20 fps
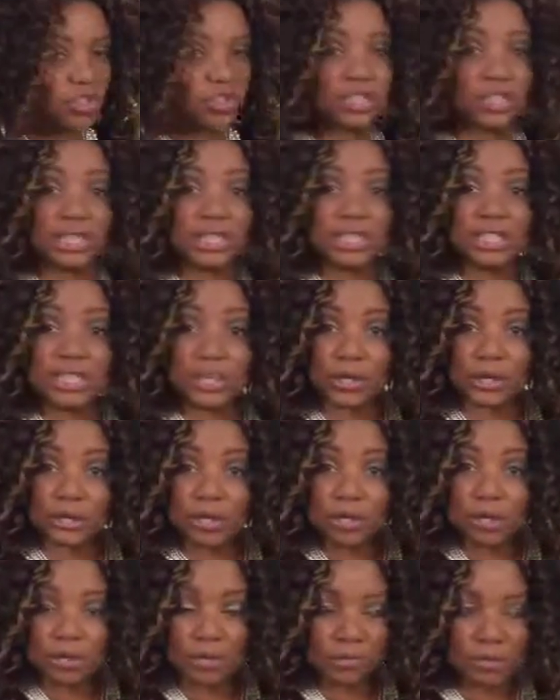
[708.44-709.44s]

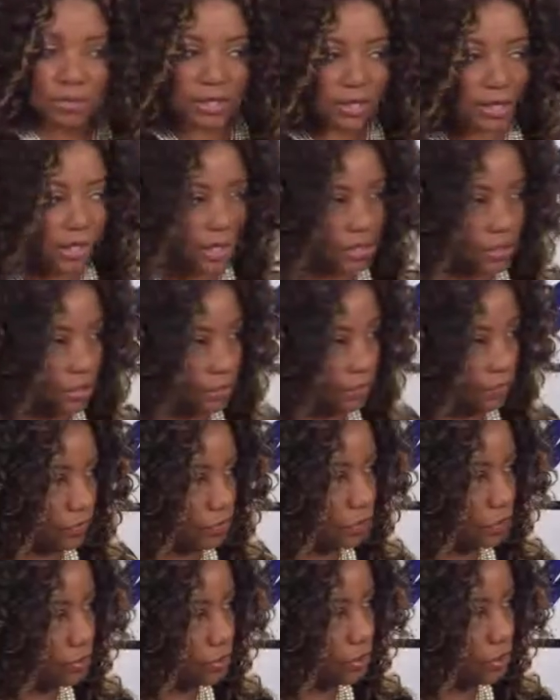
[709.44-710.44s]
gender, because of
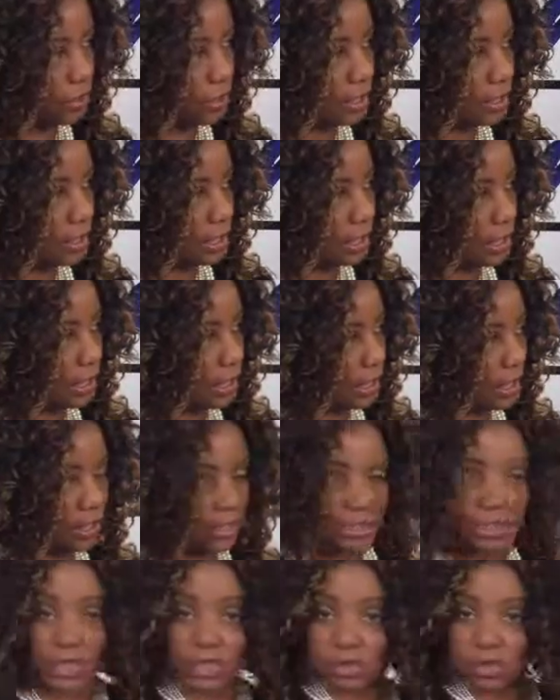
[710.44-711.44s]
your
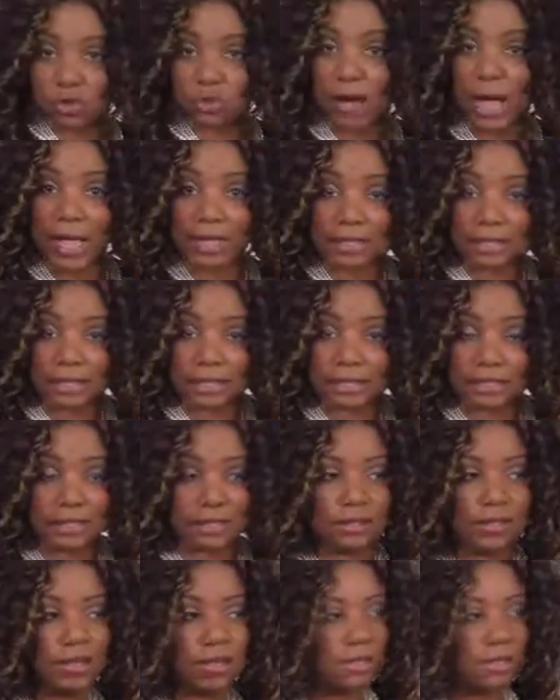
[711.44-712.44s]
sexuality,